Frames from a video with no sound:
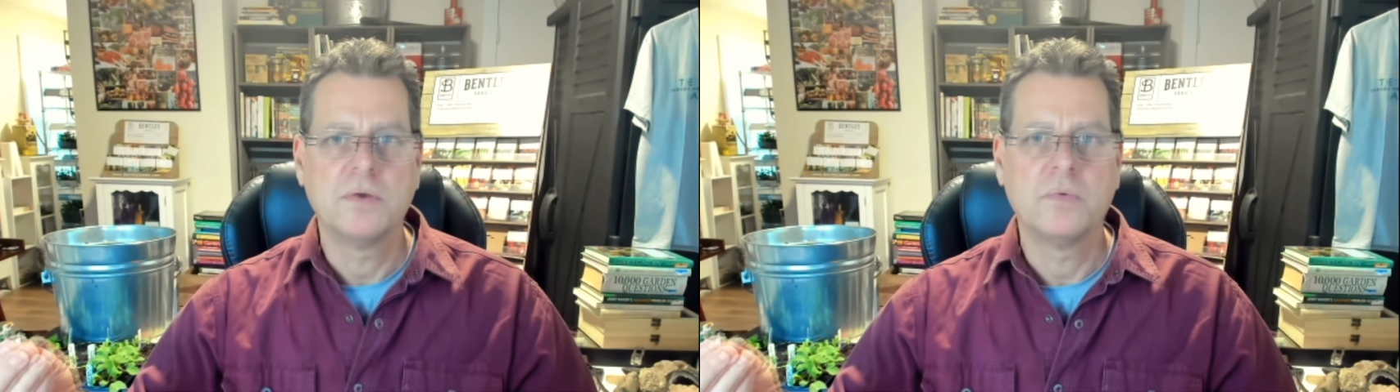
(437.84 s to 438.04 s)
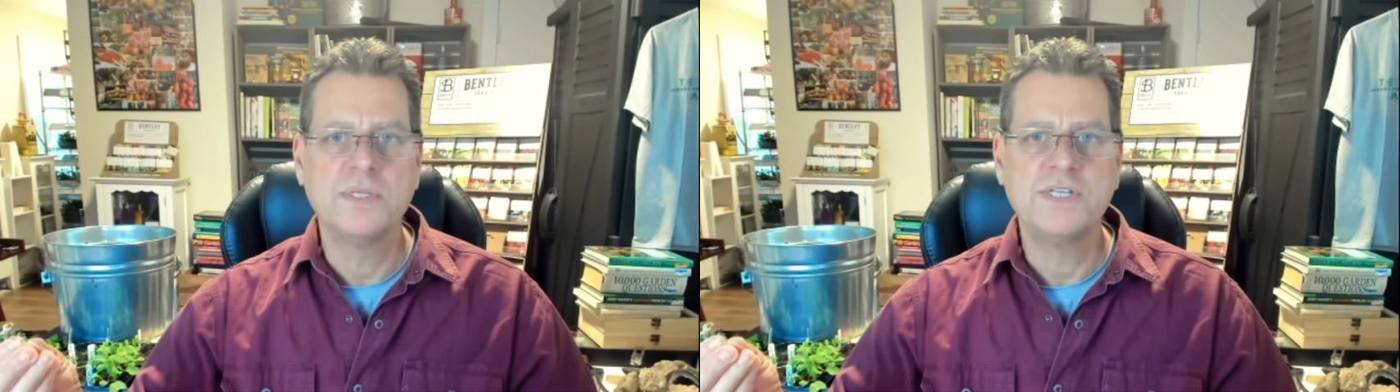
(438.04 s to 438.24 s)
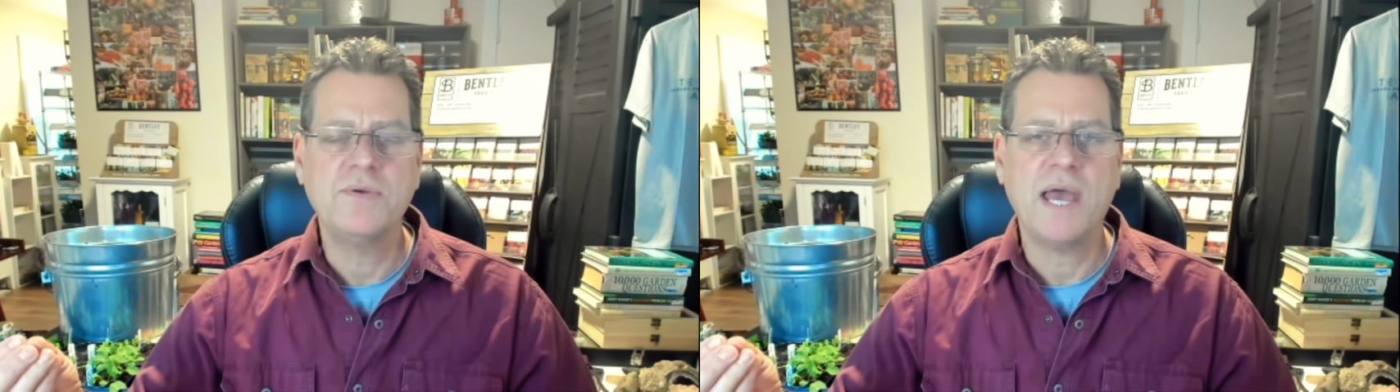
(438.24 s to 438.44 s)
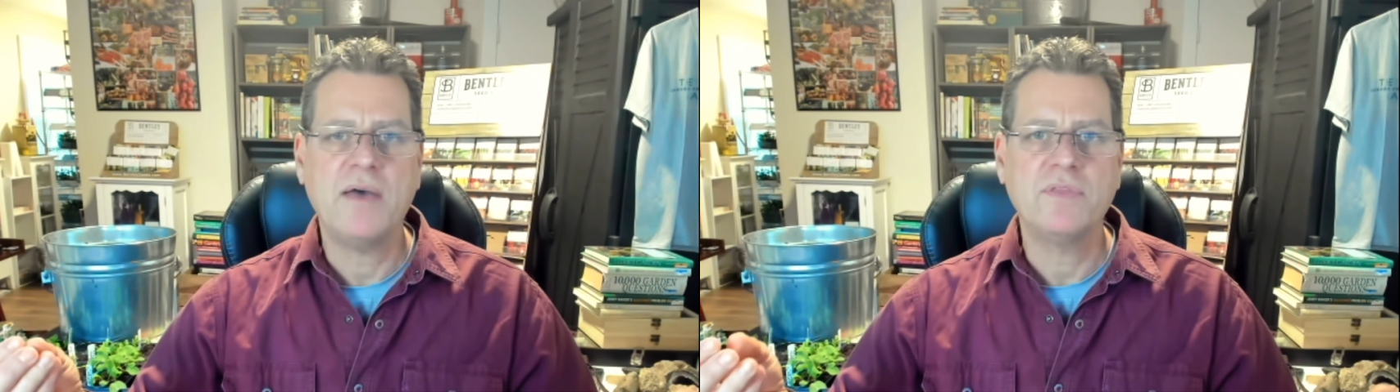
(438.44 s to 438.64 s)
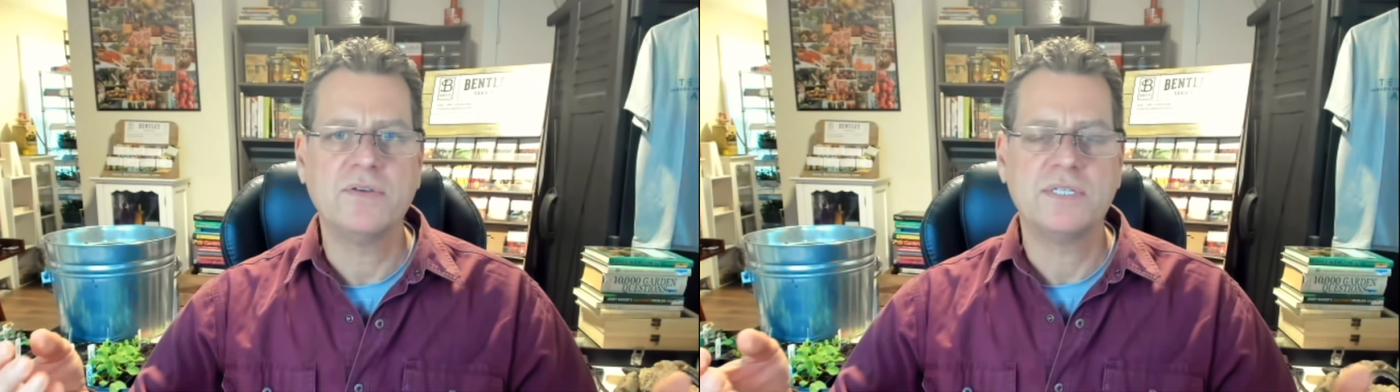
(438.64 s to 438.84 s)
Once you
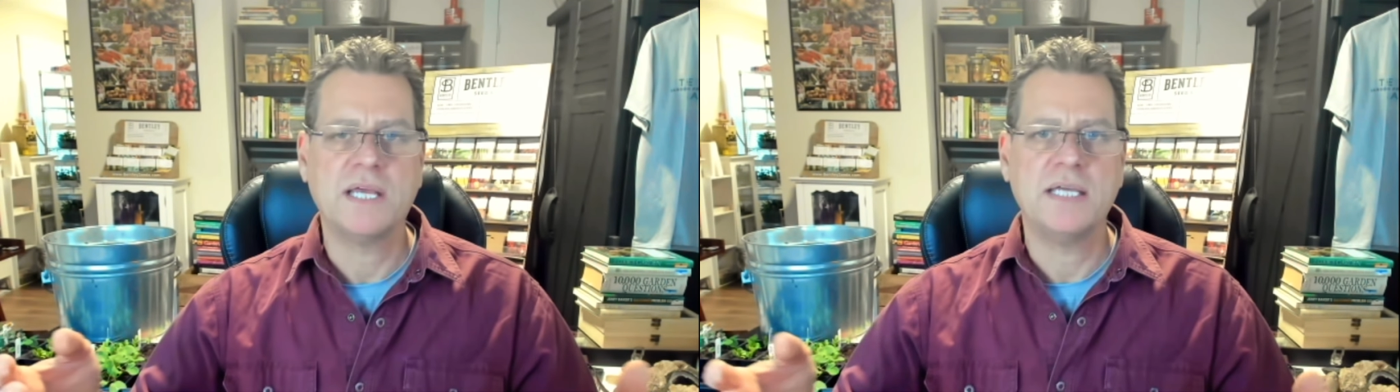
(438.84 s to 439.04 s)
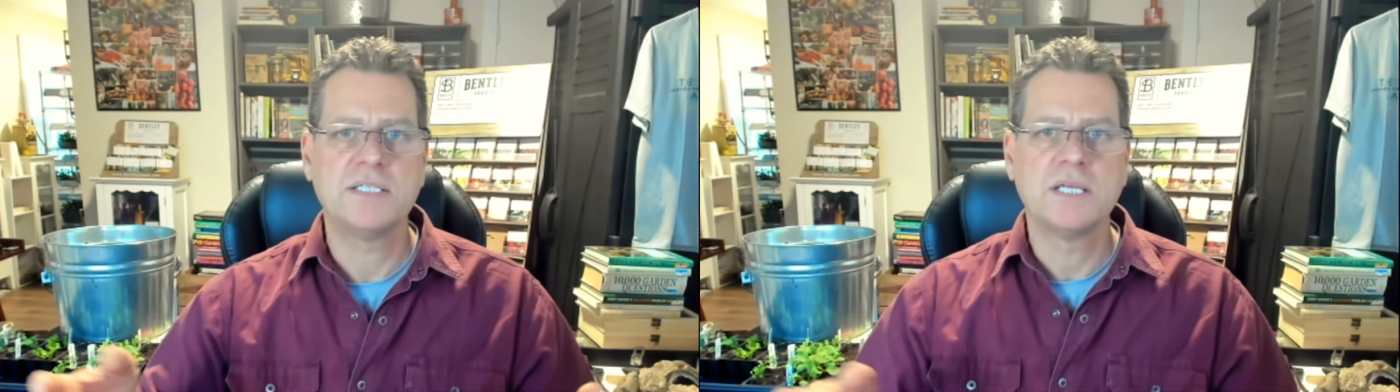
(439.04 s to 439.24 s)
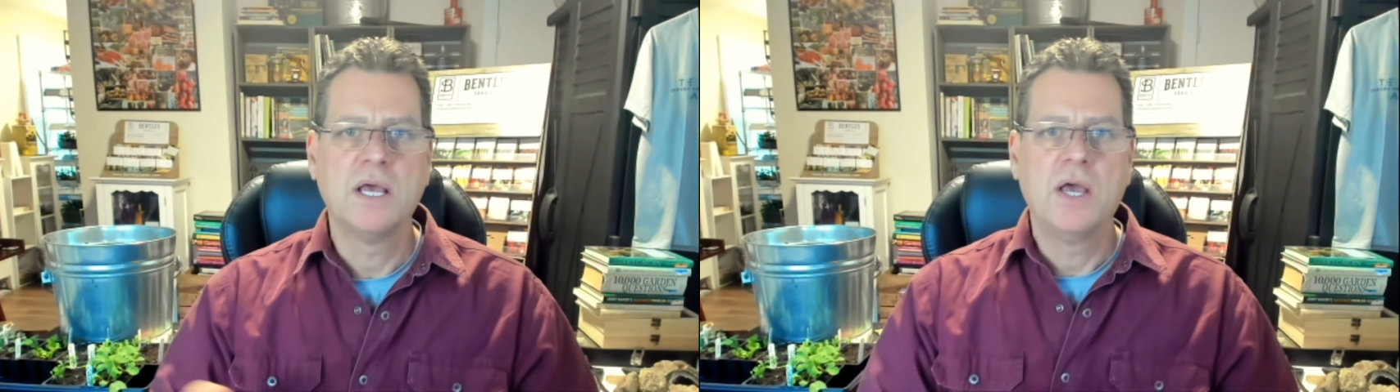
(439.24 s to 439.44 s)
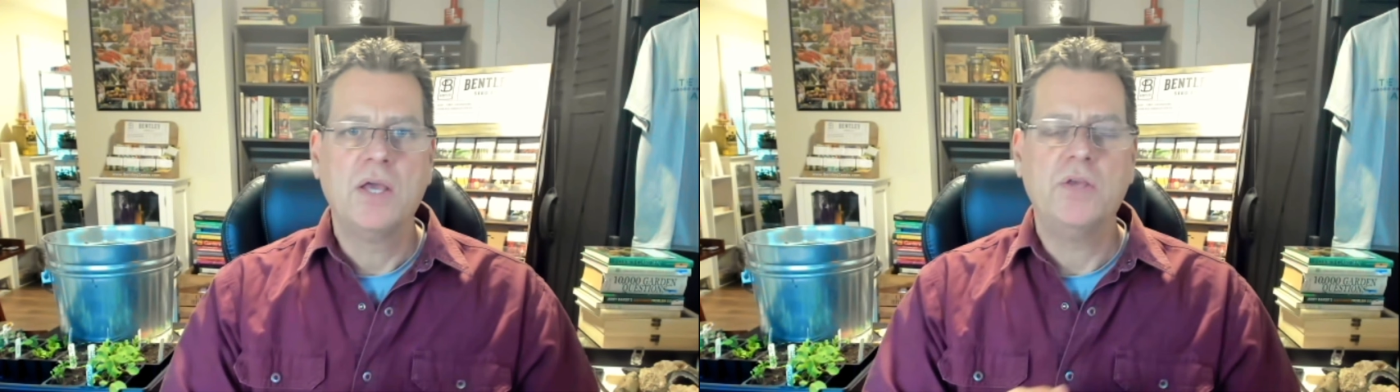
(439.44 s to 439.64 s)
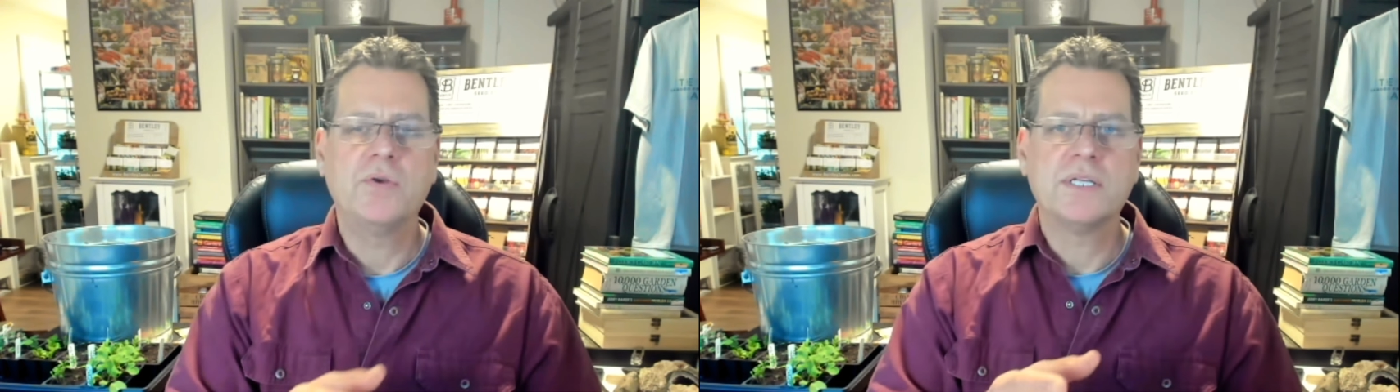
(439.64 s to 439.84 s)
have those dates, you